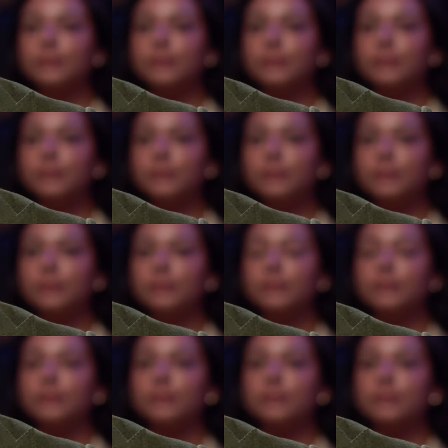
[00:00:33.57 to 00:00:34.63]

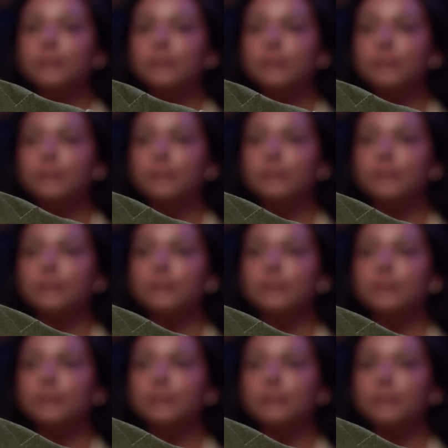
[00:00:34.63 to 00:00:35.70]

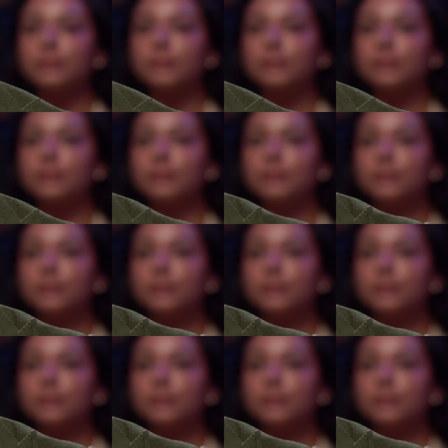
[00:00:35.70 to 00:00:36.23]
No words are spoken by the person on screen.